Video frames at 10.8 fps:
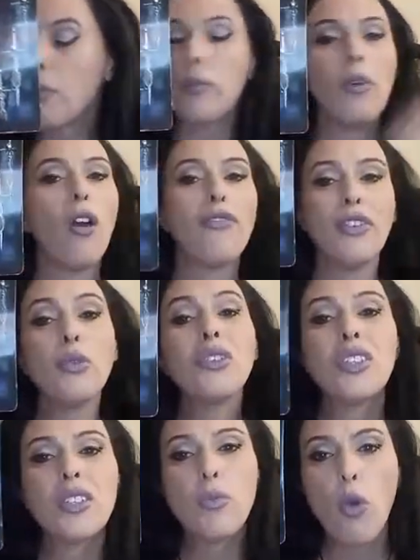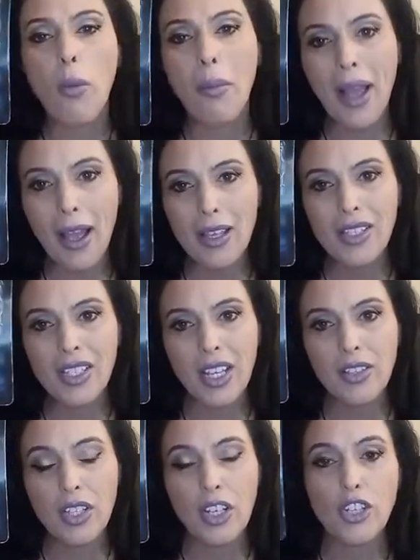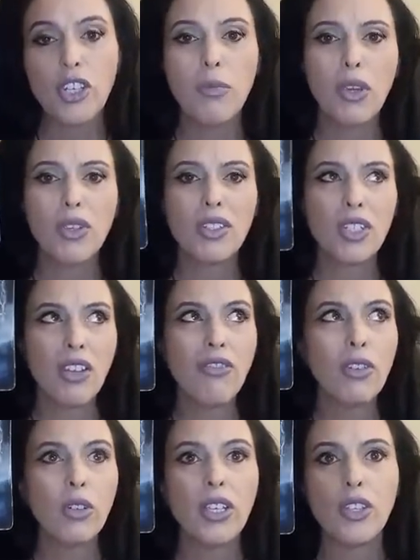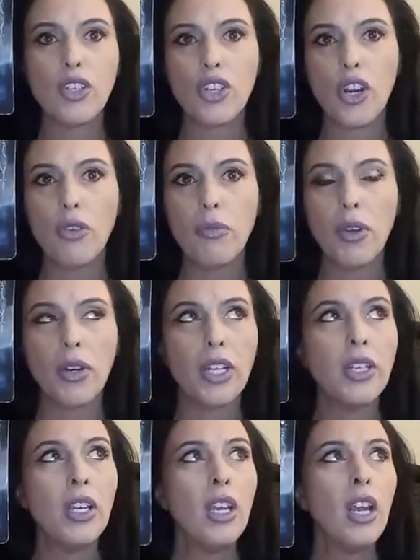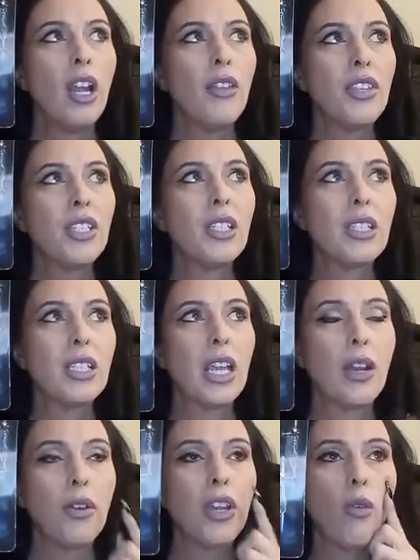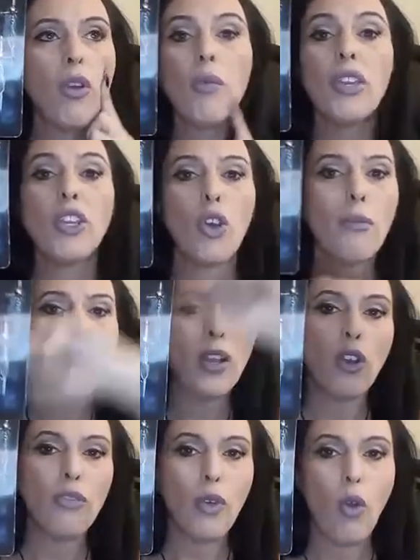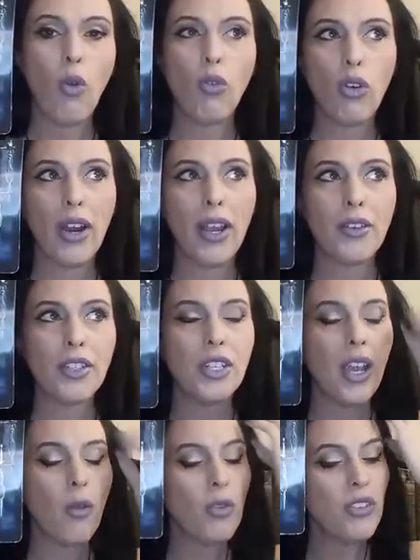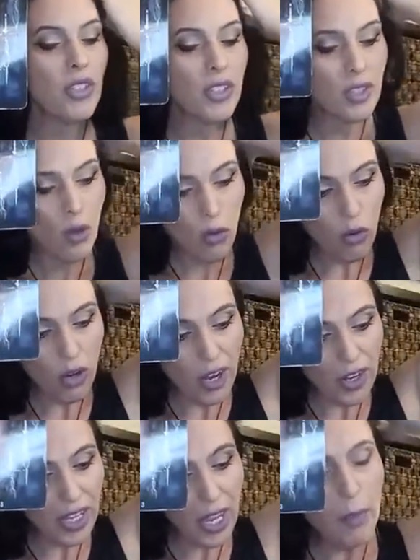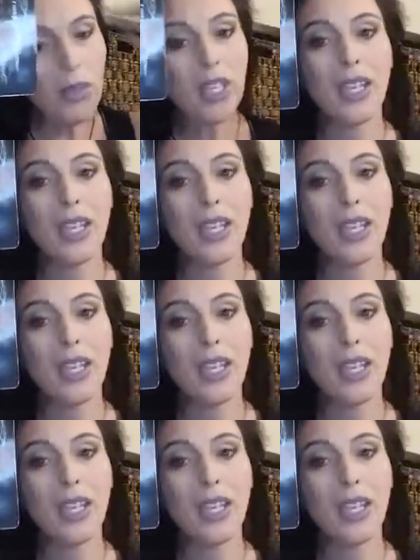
have, I feel this is more a past tense energy because definitely in the shadow period, this is an area where we go back over old ground. Now with this old ground, it can be